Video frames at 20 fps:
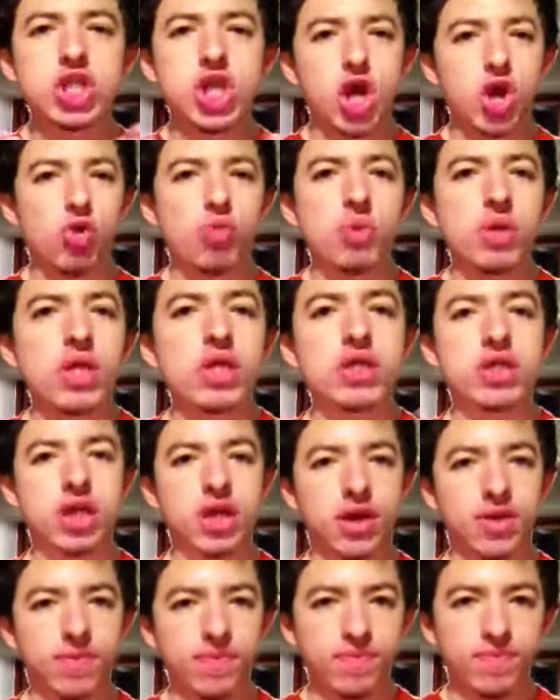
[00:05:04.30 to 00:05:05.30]
slow
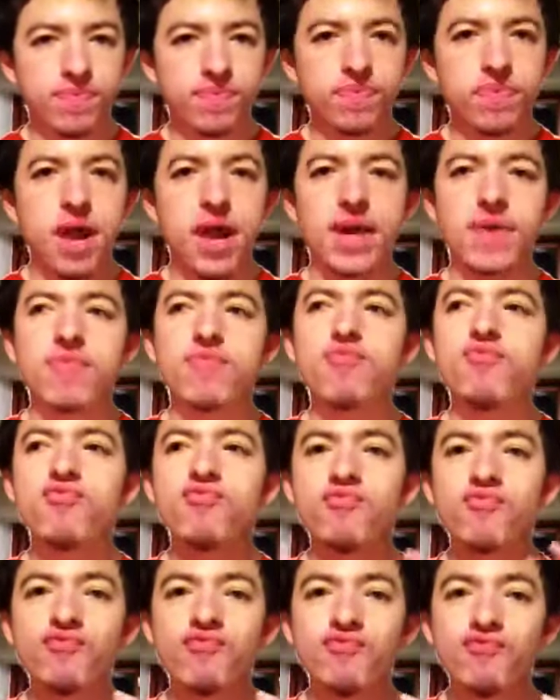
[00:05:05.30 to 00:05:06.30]
building. Like,
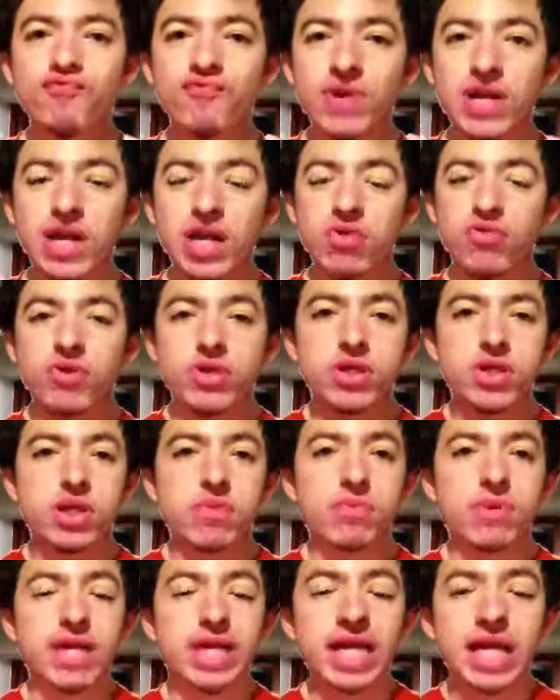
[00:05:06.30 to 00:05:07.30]
Riddler is going
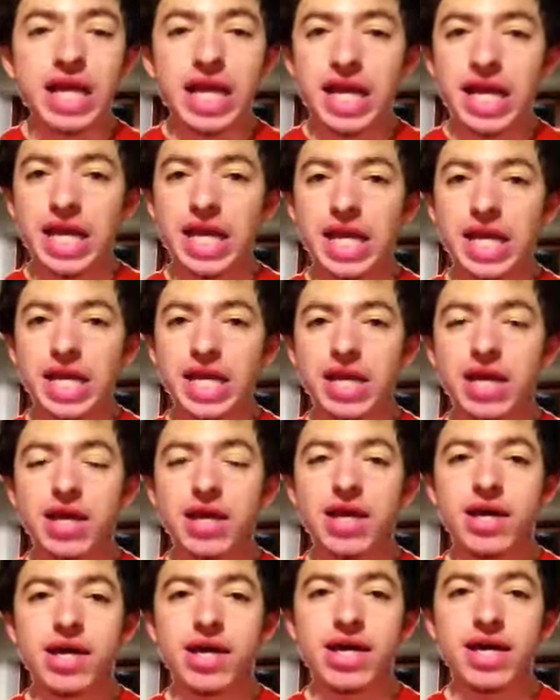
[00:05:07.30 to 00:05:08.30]
to be clearly
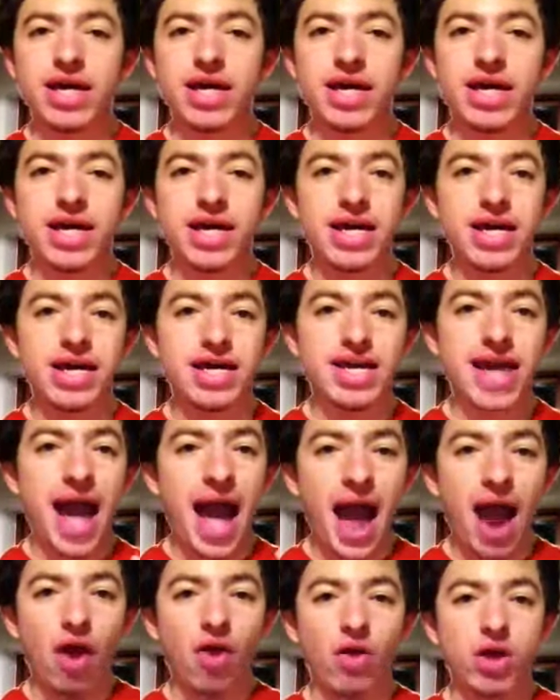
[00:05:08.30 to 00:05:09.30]
a
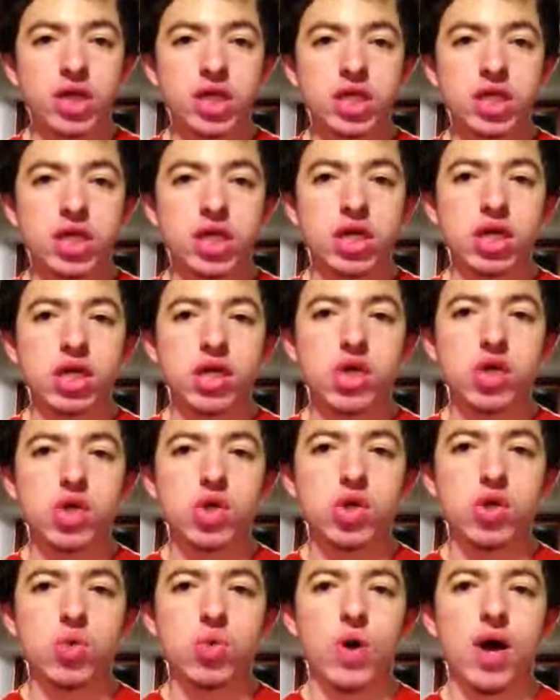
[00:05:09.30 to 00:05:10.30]
character
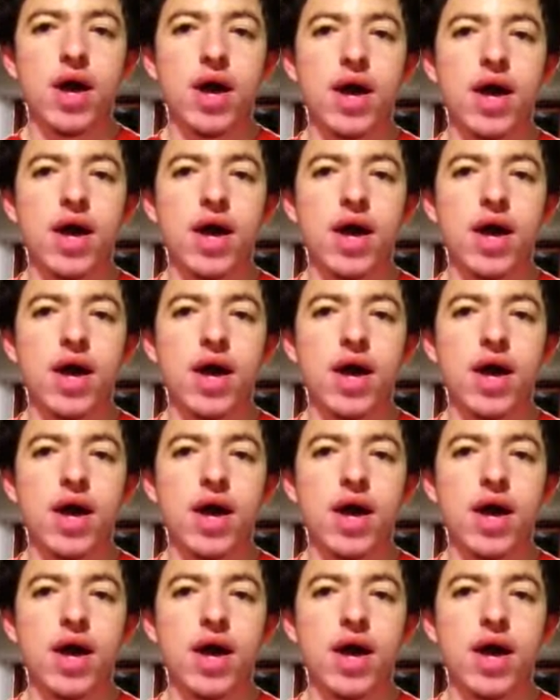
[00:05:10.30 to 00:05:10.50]
who